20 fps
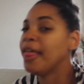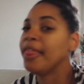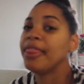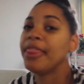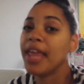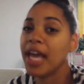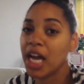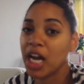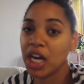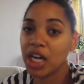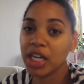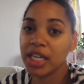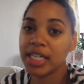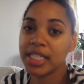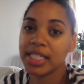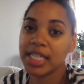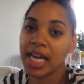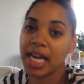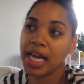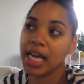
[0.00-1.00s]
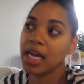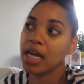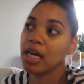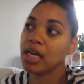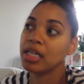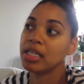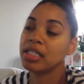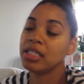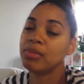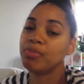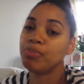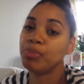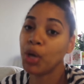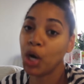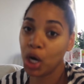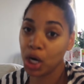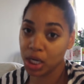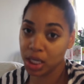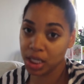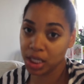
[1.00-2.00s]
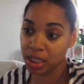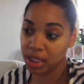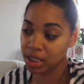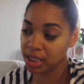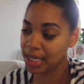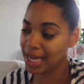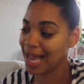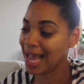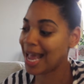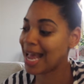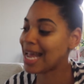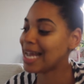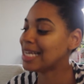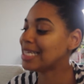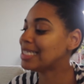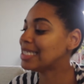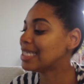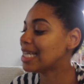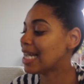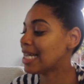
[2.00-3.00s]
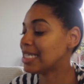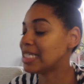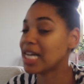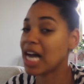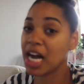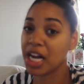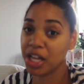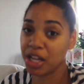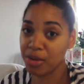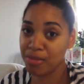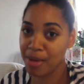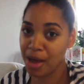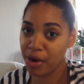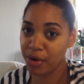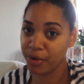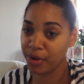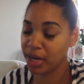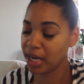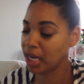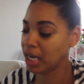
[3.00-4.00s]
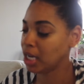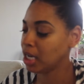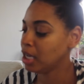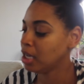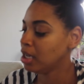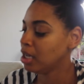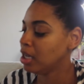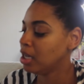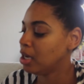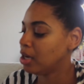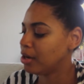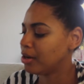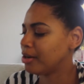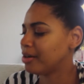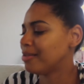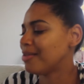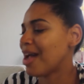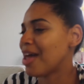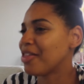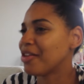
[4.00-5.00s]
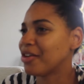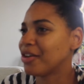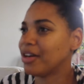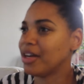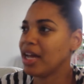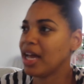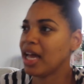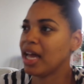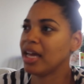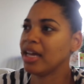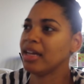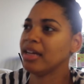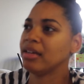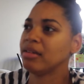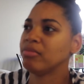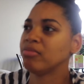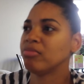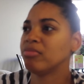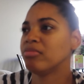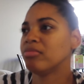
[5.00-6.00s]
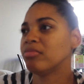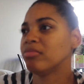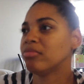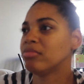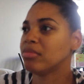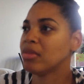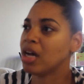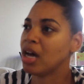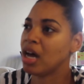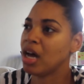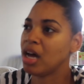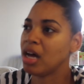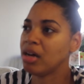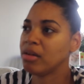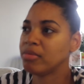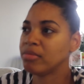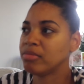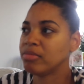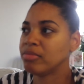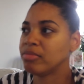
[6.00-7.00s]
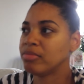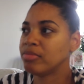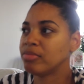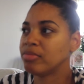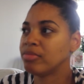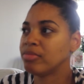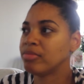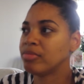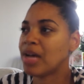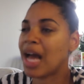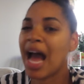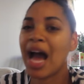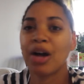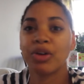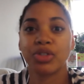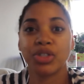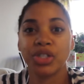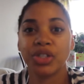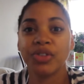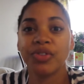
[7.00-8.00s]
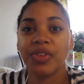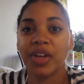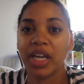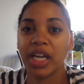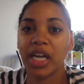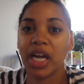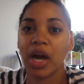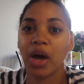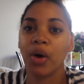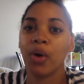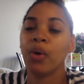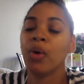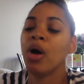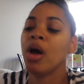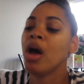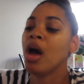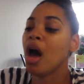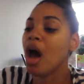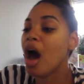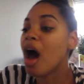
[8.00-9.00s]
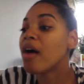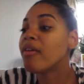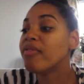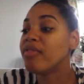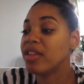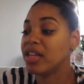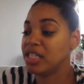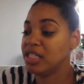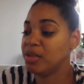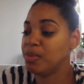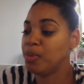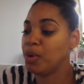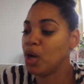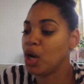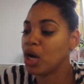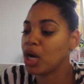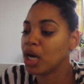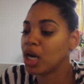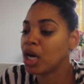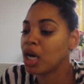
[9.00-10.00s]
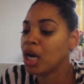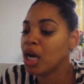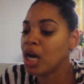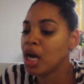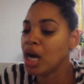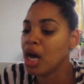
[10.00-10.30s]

There is a book and a documentary, or rather a um, how-to video of this book.